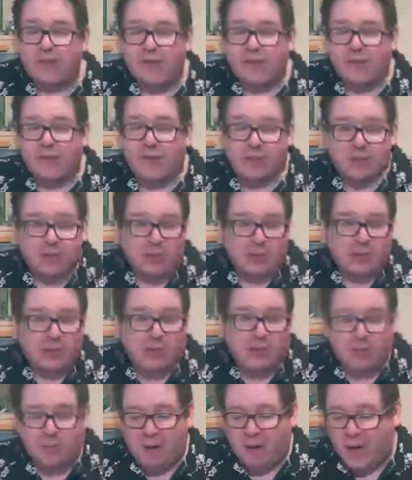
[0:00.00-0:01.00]
Thank you for the
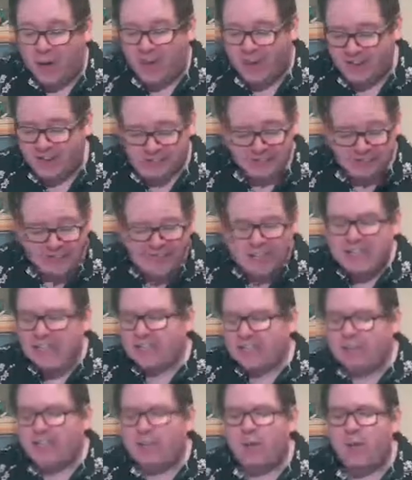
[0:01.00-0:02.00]
information,
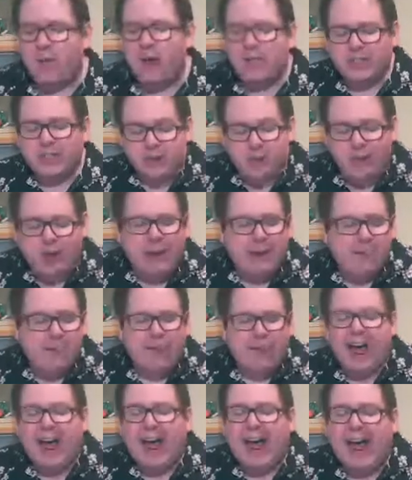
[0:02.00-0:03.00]
Mark. She was quite
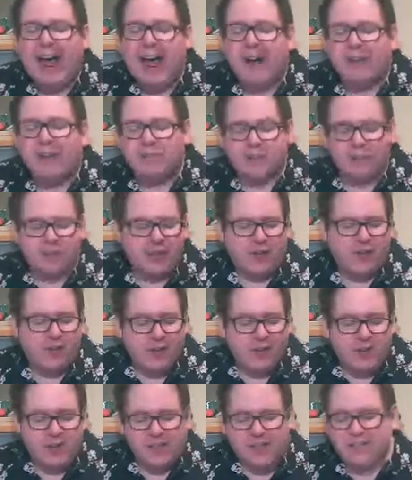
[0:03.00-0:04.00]
proud of
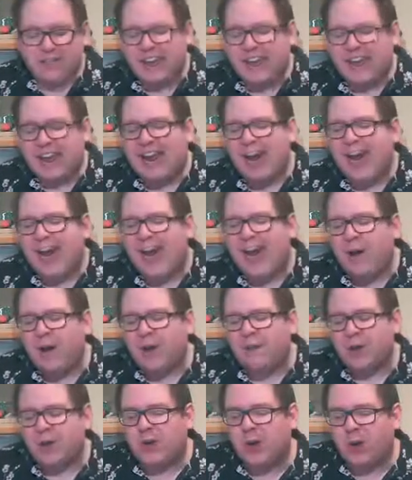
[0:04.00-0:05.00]
Girls
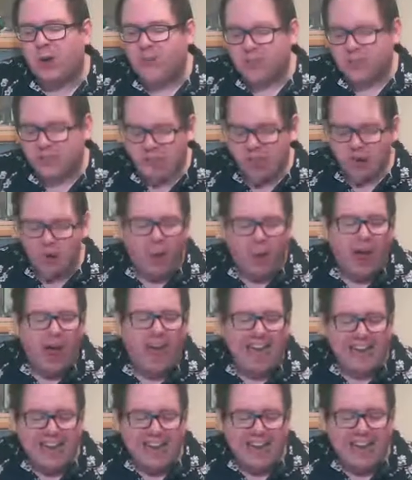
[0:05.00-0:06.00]
Aloud, also
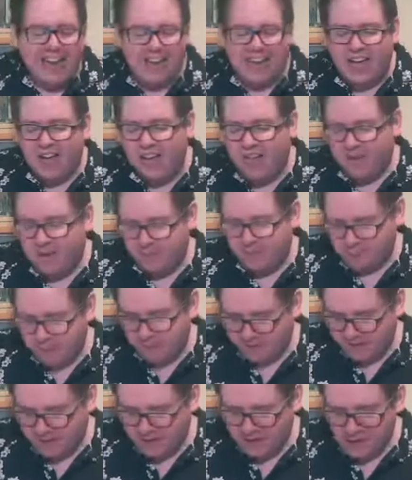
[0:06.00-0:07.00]
I hear.
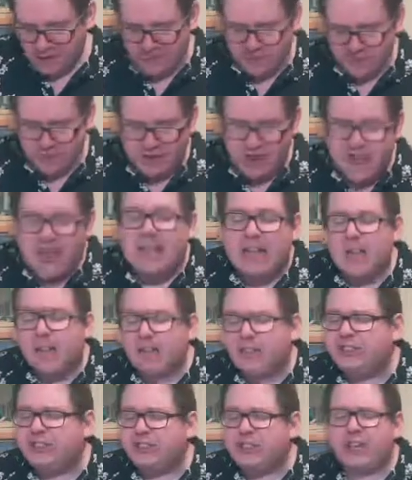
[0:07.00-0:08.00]

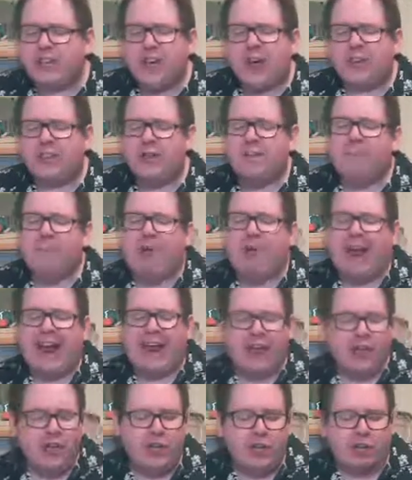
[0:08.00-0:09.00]
Then she got a
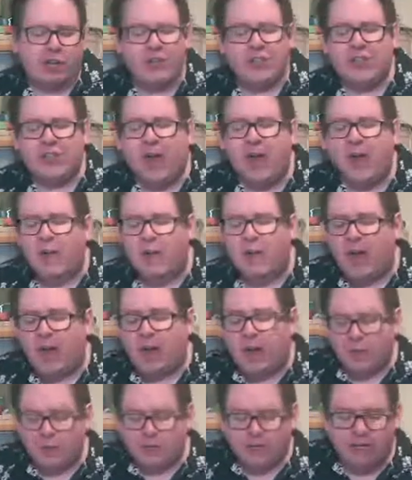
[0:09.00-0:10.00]
brand new
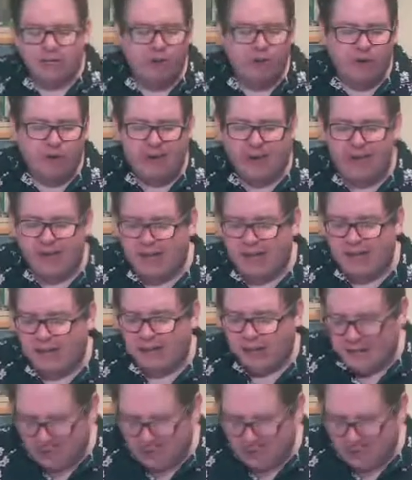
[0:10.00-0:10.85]
solo career.